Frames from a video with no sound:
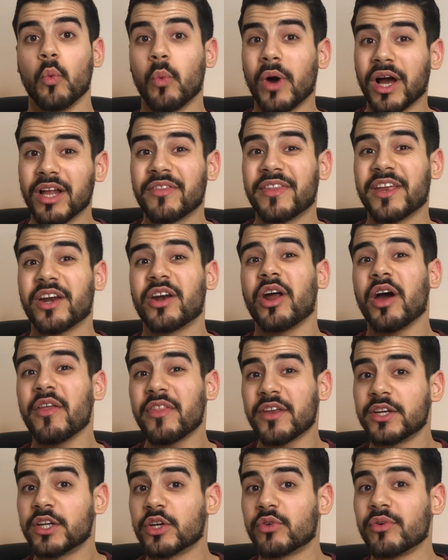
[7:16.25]
while there are
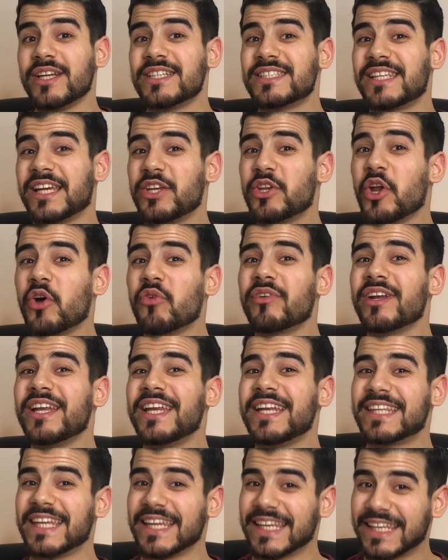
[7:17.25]
other degrees that you don't really
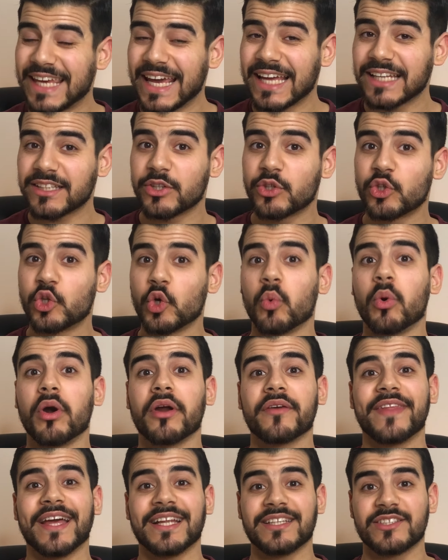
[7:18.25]
need to get to
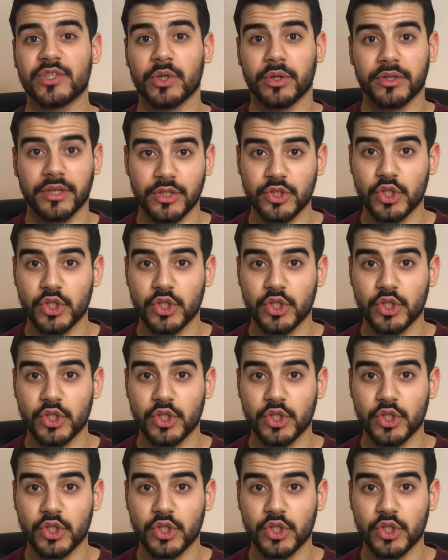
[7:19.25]
work that certain